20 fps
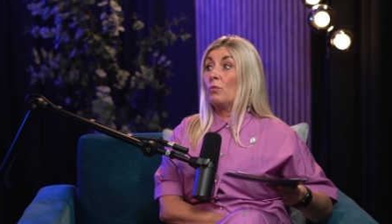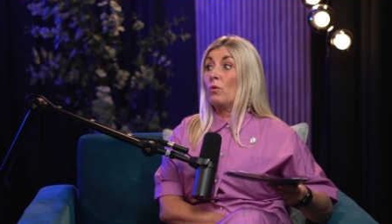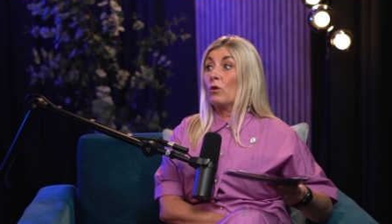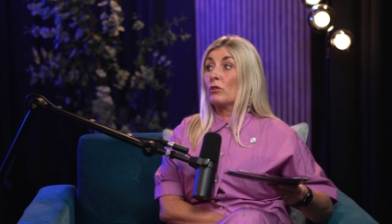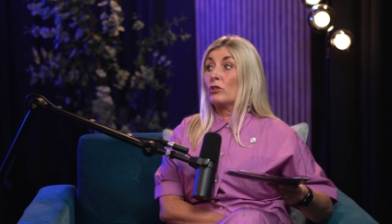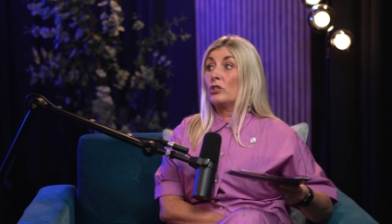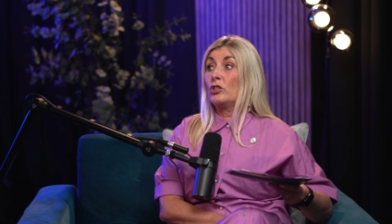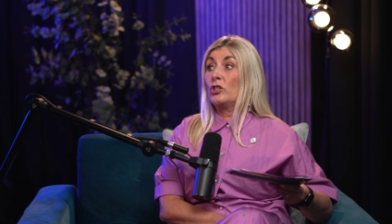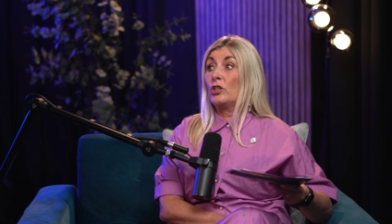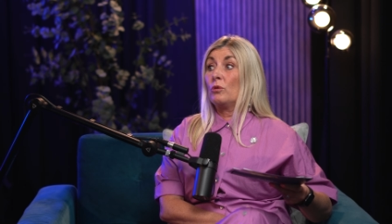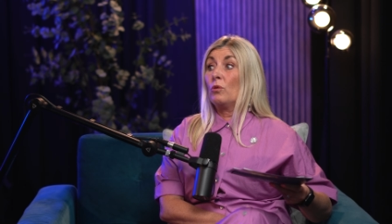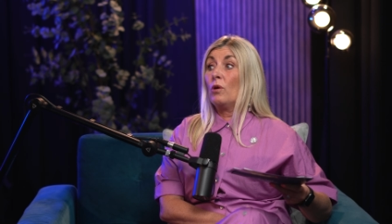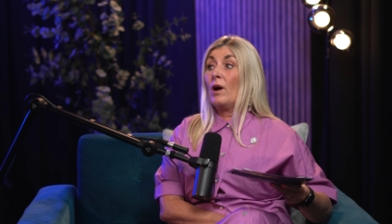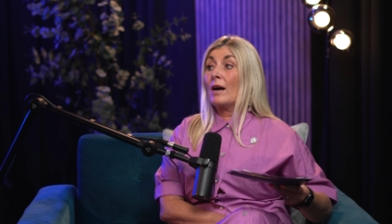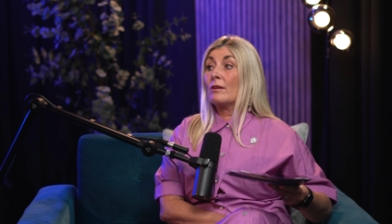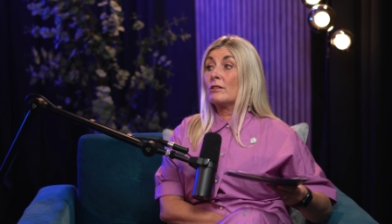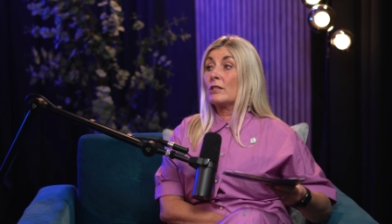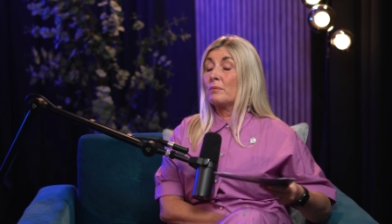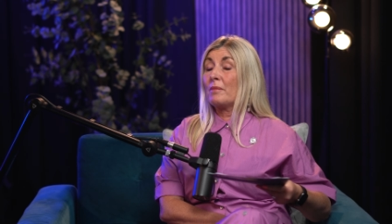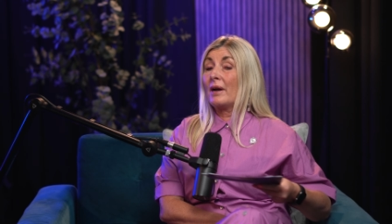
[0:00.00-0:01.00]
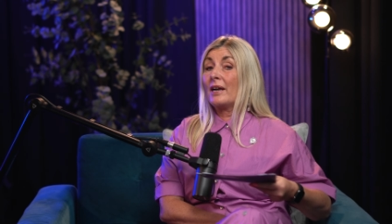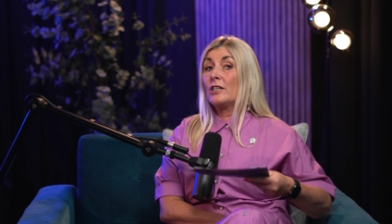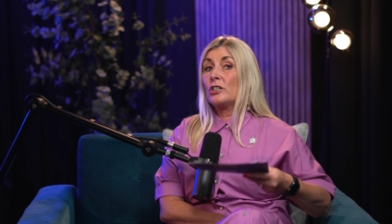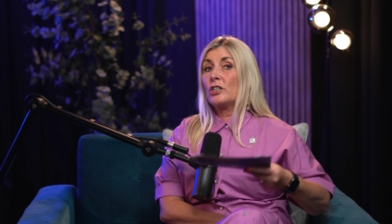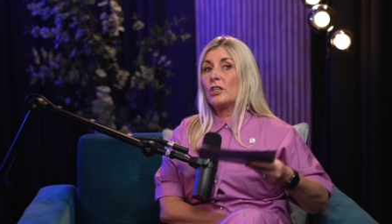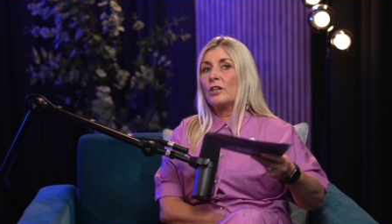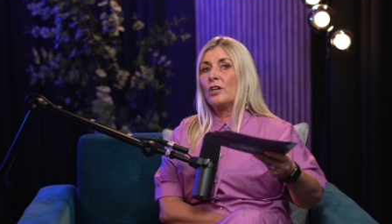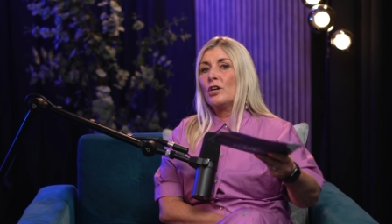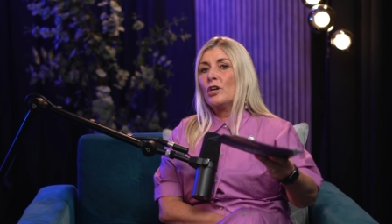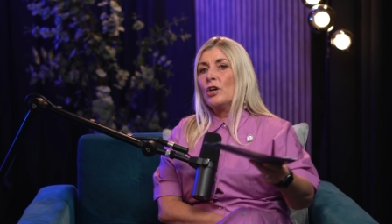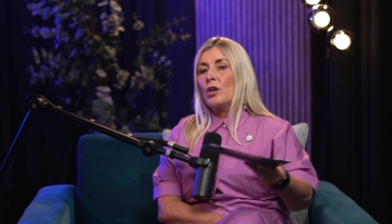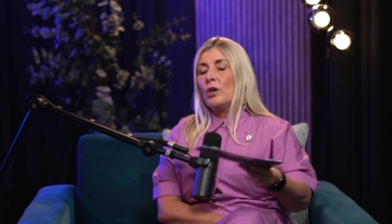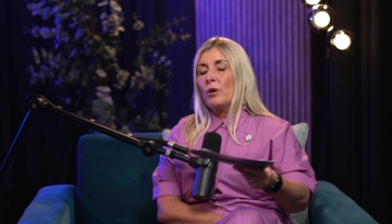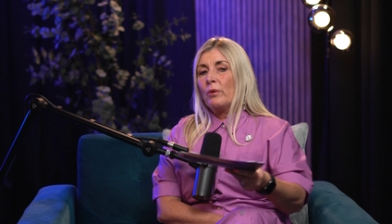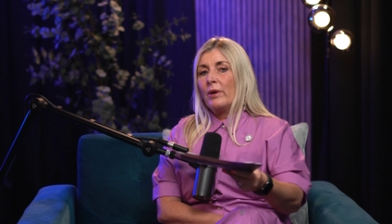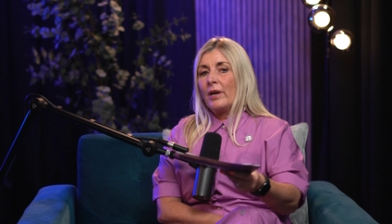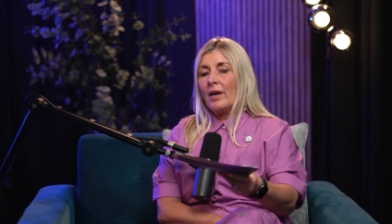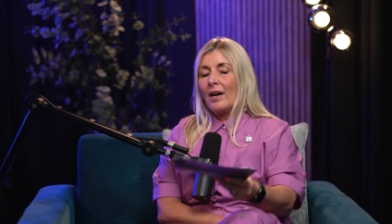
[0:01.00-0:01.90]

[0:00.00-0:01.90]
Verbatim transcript: what to do or how to manage it. Yeah. We